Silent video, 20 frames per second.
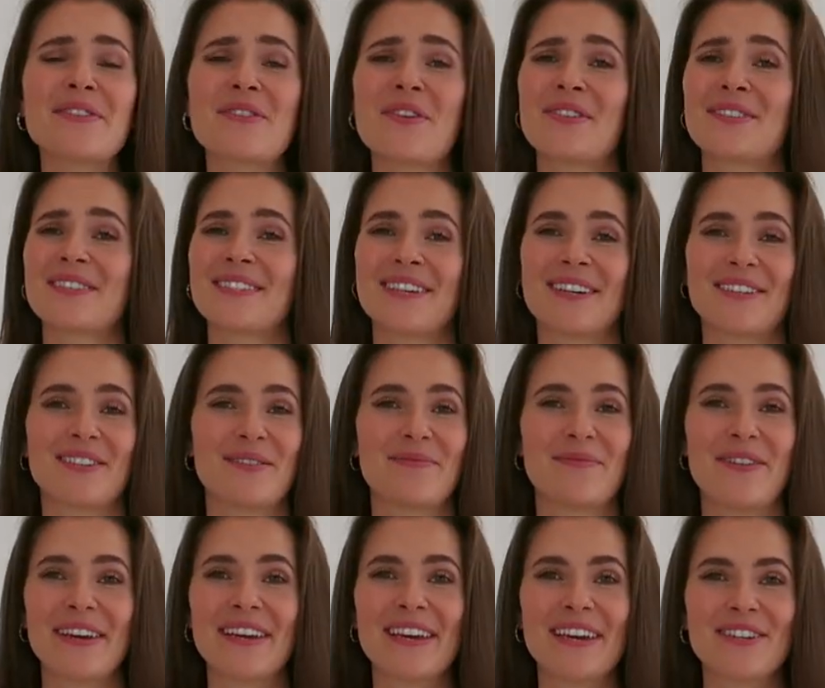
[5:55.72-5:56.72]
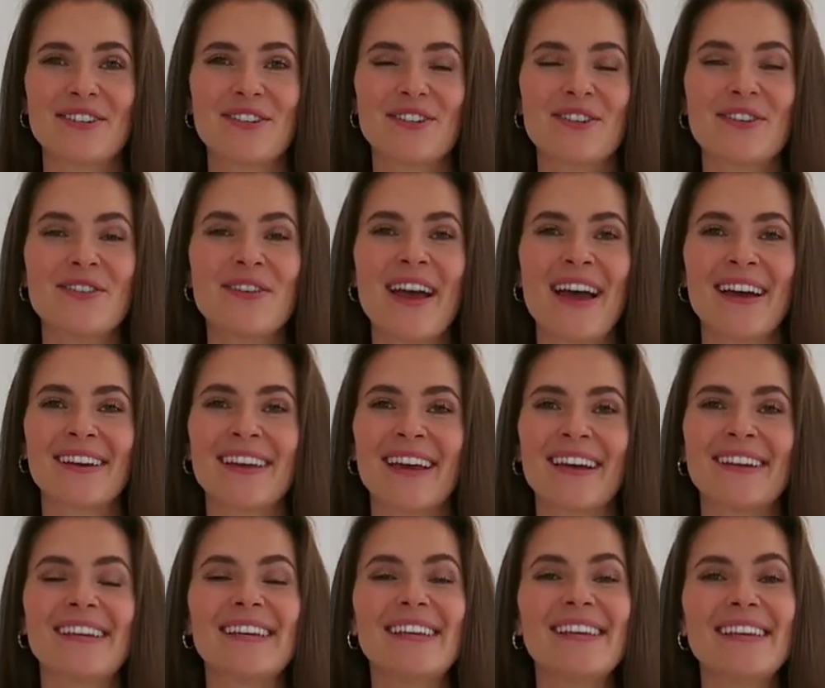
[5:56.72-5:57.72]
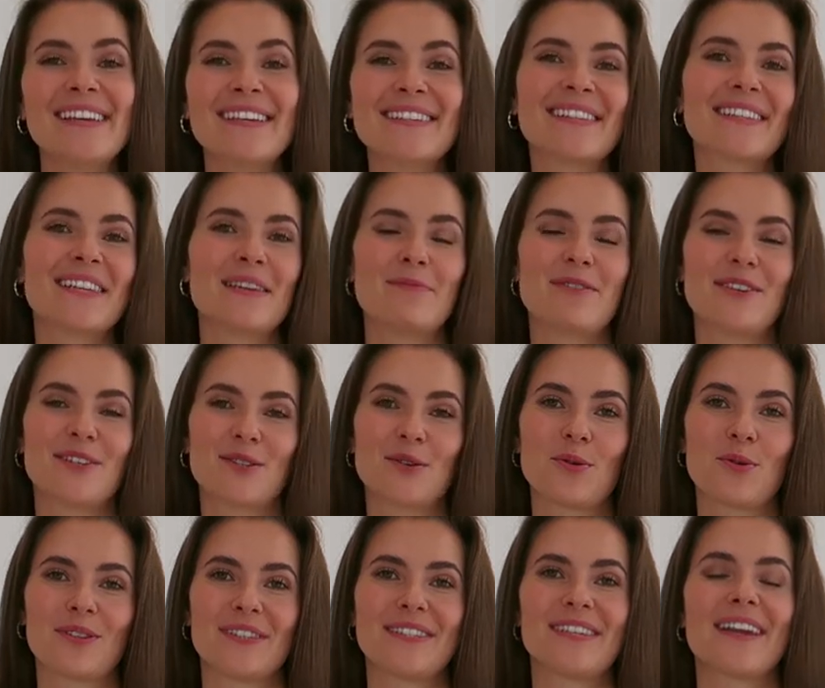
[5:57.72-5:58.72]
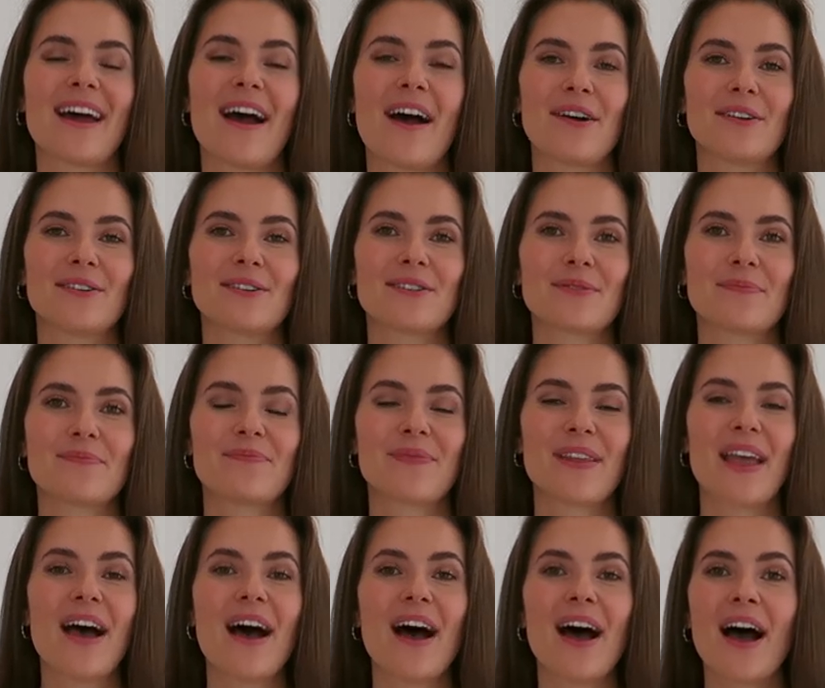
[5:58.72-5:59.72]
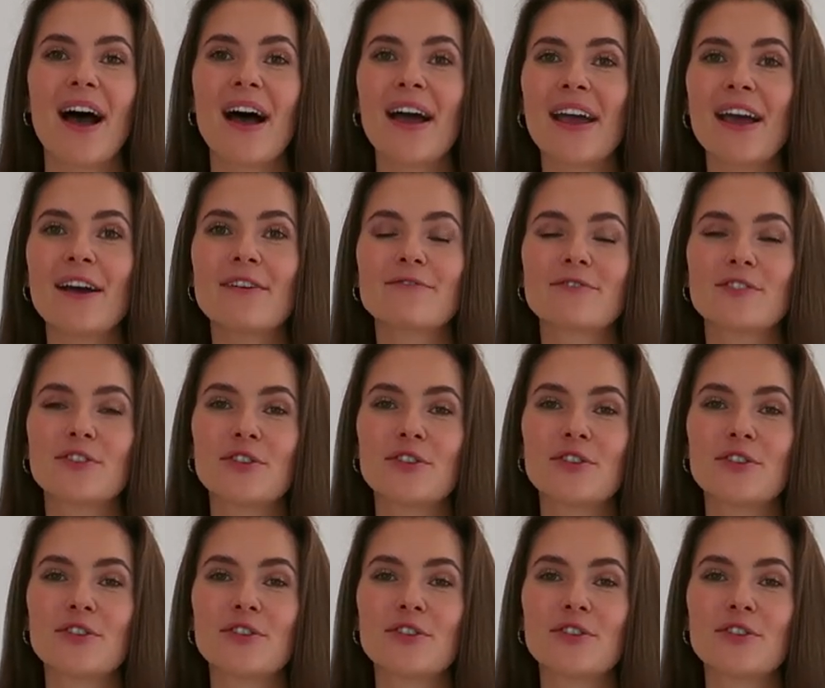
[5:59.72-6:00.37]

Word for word: not such a big issue and can easily be sorted out. I have